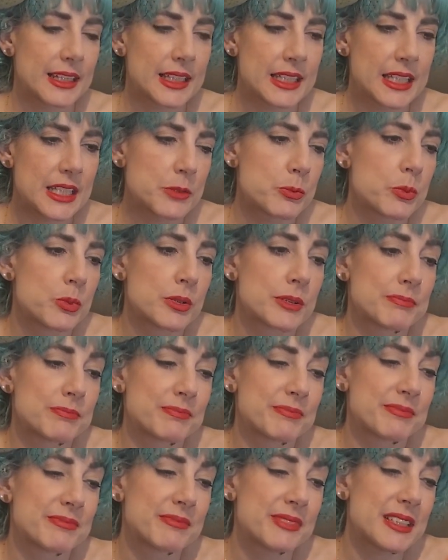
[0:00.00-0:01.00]

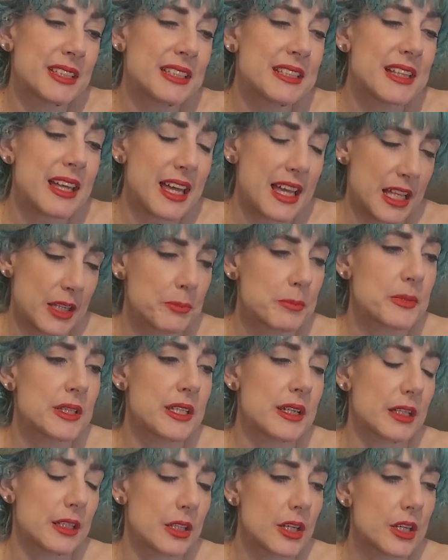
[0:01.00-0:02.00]
It helped
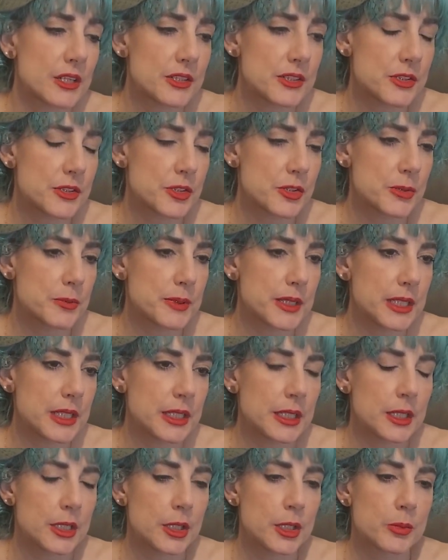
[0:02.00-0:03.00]
me a lot to
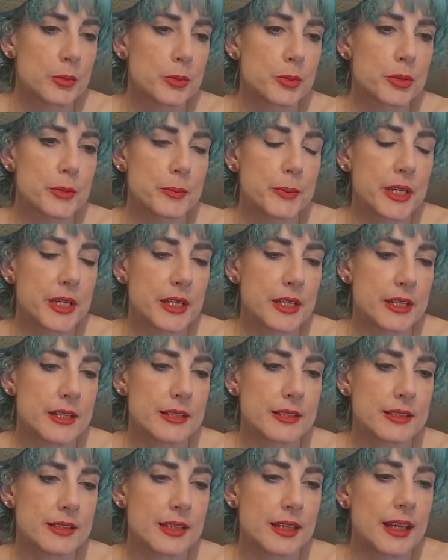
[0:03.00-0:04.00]
be
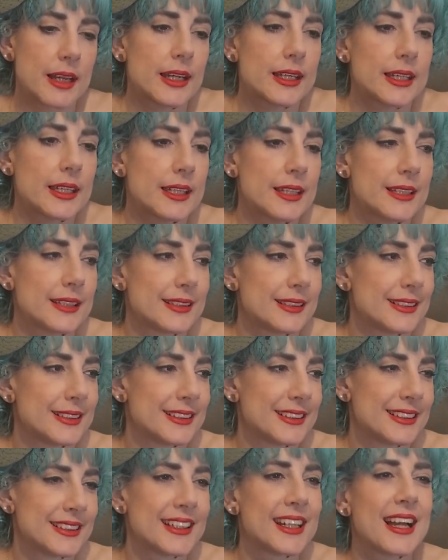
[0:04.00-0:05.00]
prepared. I
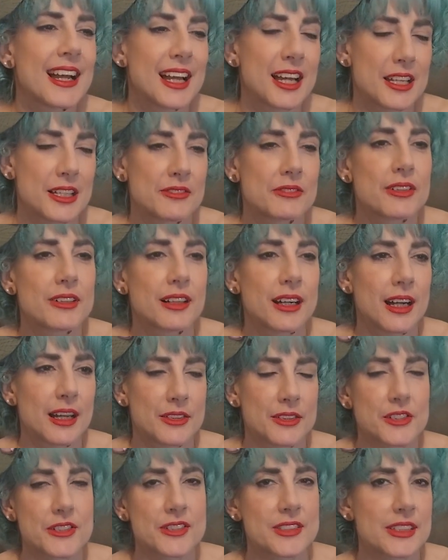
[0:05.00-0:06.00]
have
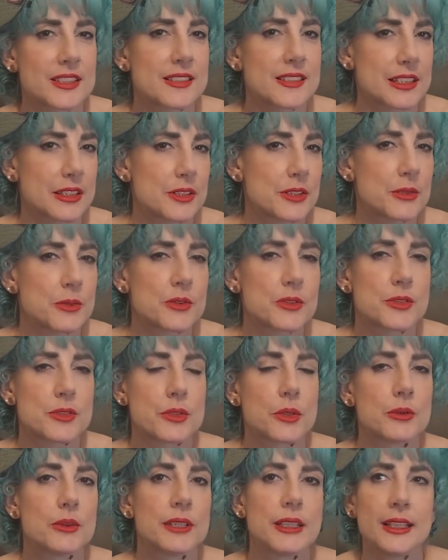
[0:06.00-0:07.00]
other 6 tattoos,
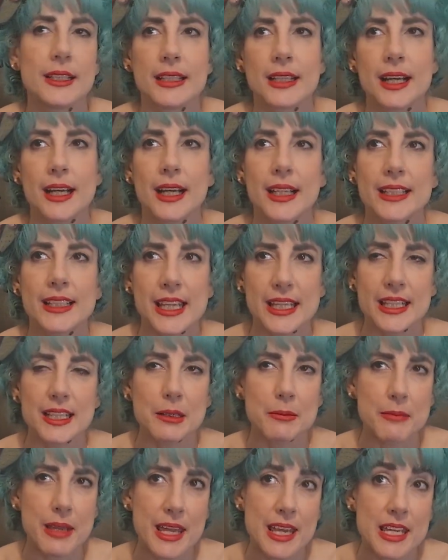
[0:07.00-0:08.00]
so I can
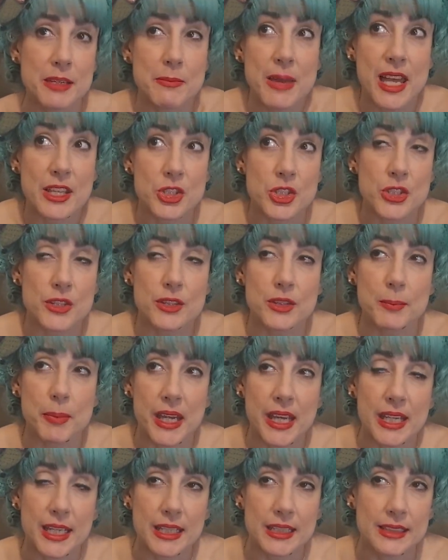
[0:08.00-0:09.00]
imagine the
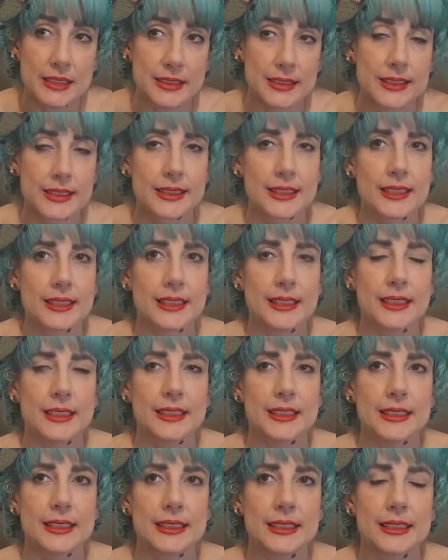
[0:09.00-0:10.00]
pain.
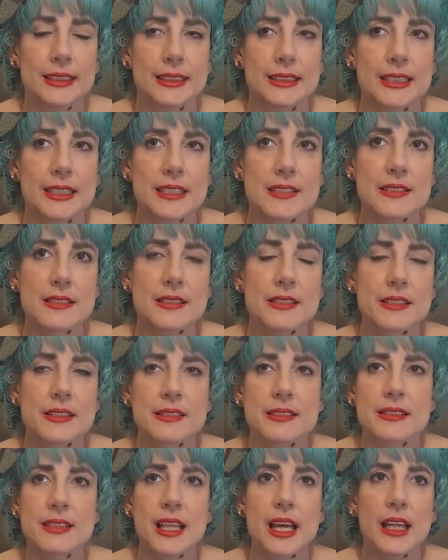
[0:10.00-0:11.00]
That is
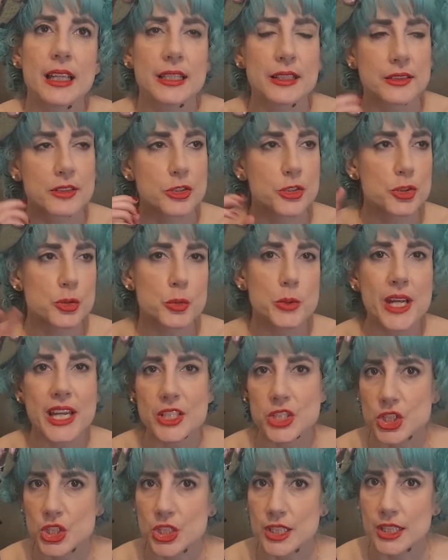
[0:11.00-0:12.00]
like the
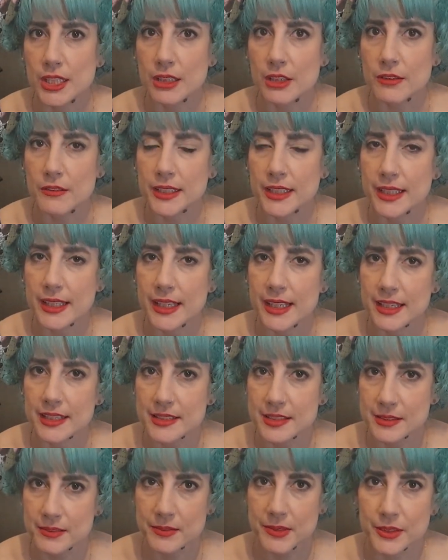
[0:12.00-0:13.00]
scratching of a
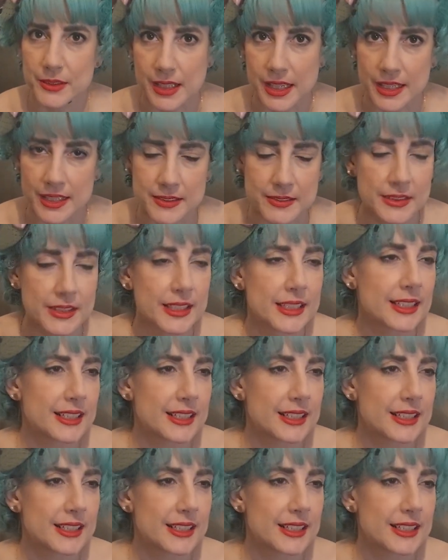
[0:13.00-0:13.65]
cat, okay?